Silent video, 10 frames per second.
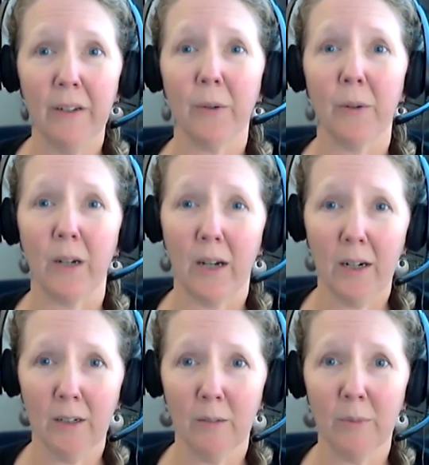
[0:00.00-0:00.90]
or a
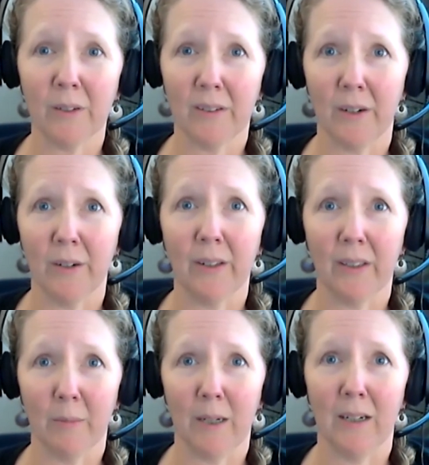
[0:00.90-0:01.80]
harm to starting
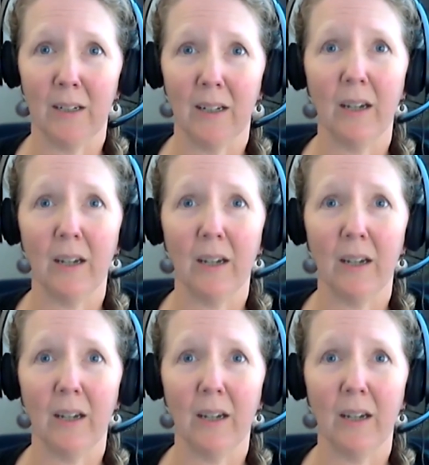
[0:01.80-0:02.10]
them on